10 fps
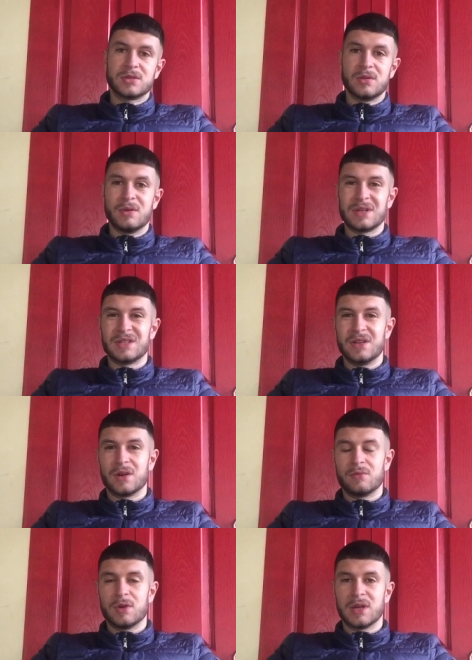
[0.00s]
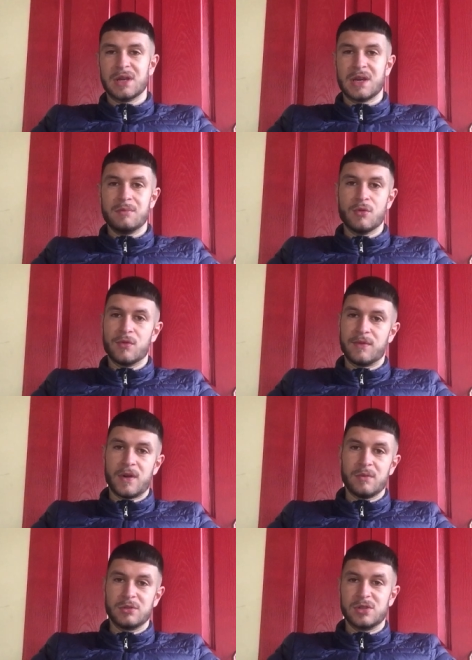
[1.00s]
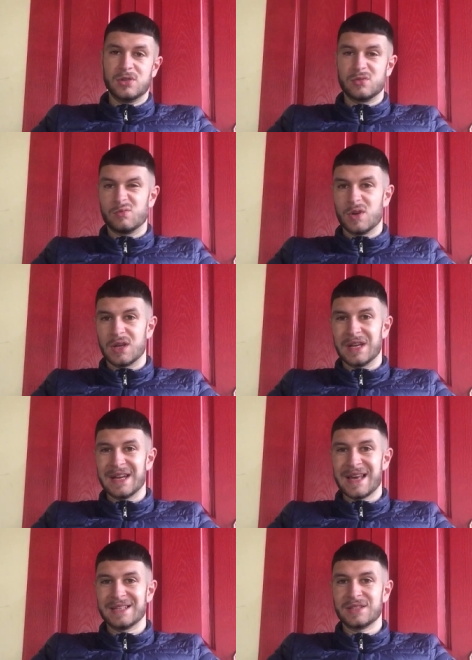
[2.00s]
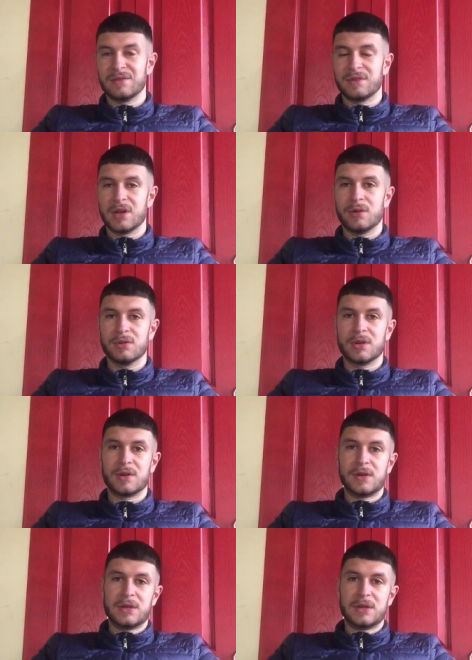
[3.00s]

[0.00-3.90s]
So you're actually not working any more fibres, you're just working less of the lower.